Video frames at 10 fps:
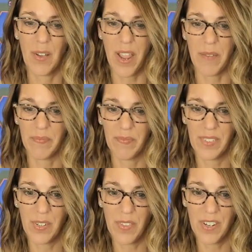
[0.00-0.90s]
Okay,
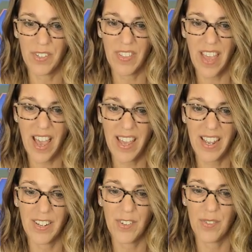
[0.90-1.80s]
so there's
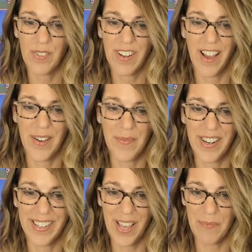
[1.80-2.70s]
that. I do not
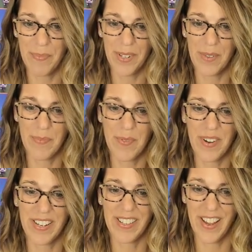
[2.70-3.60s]
want that bullet
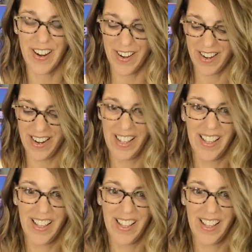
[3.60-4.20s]
point there.